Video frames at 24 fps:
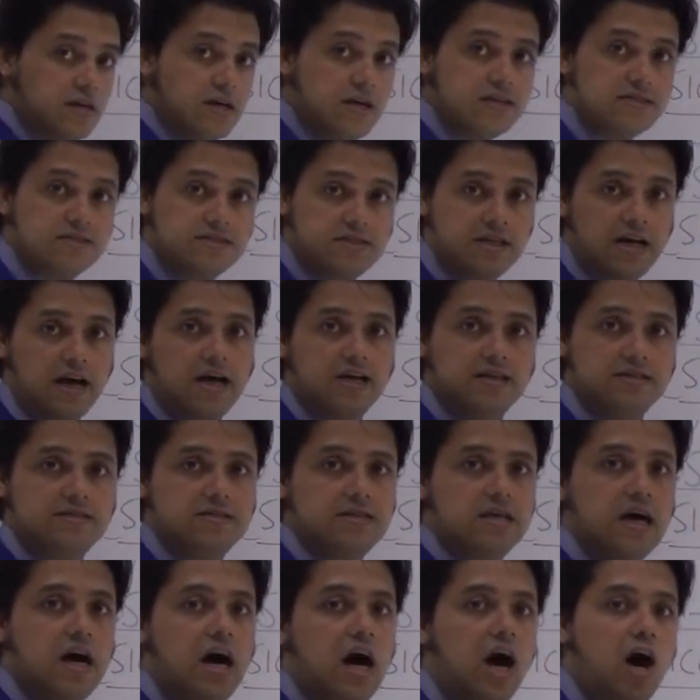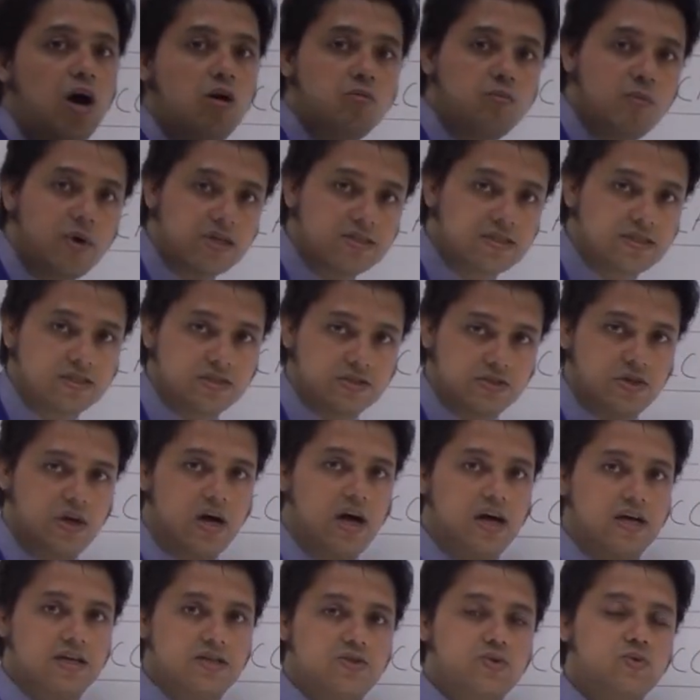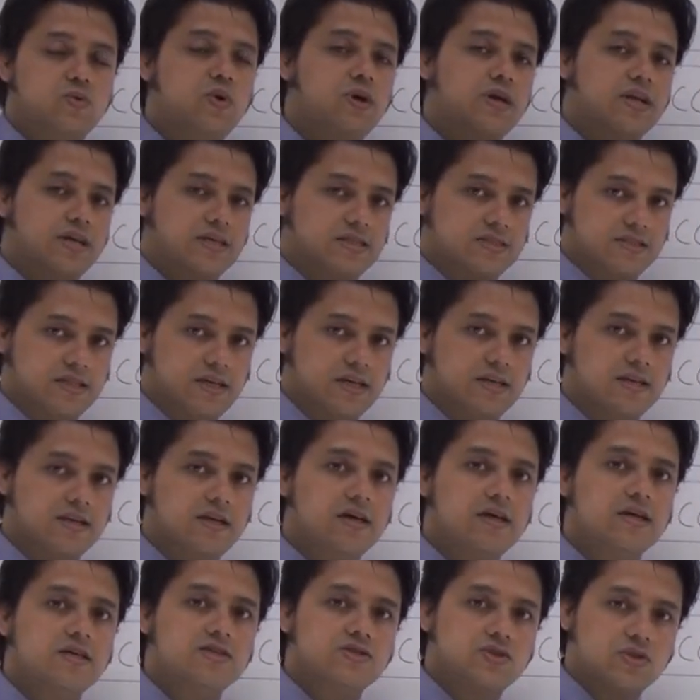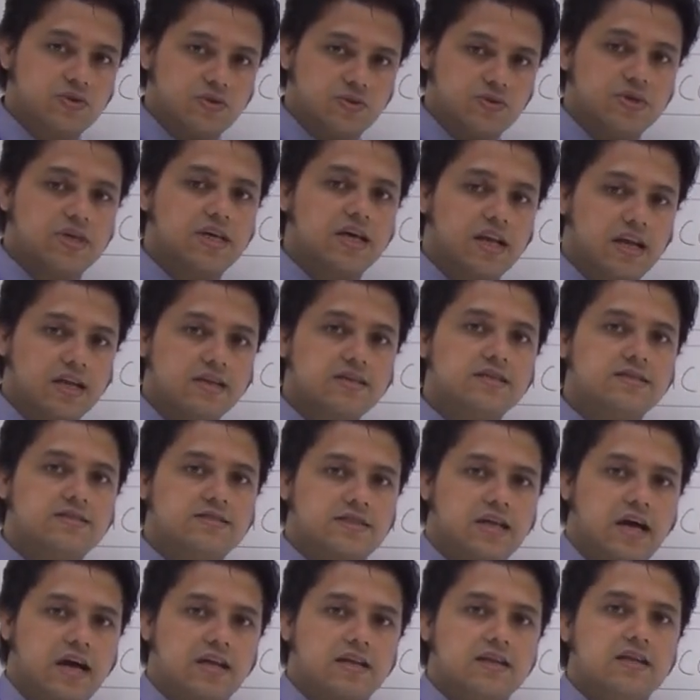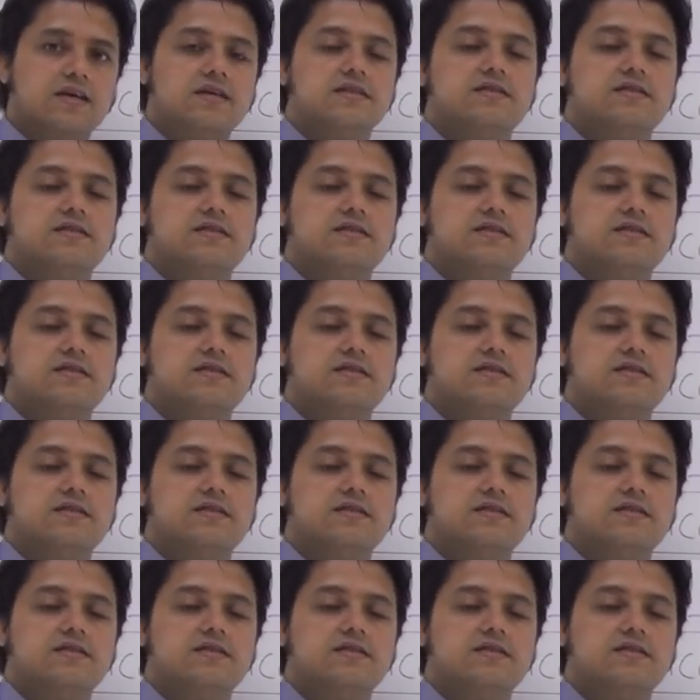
assess how much dry, to what extent, so that we can understand